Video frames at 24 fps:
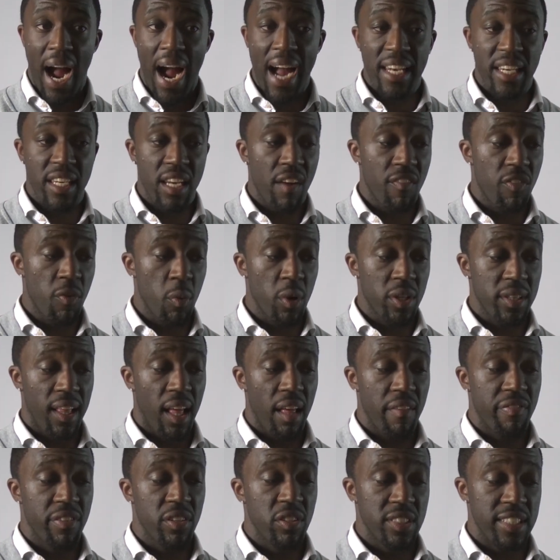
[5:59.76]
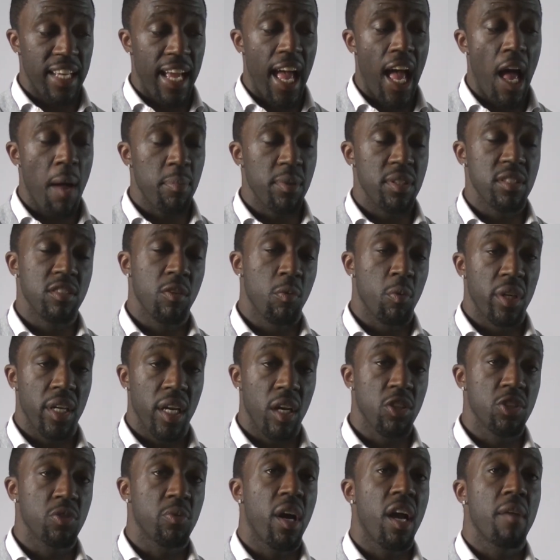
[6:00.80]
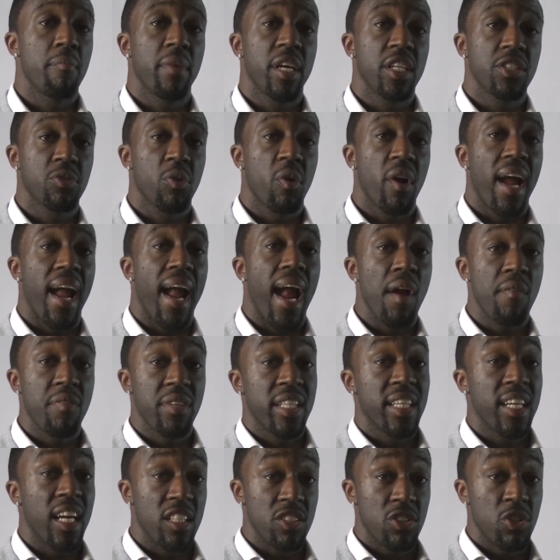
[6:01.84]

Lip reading: I never want that feeling to happen to someone else, so I make sure everything I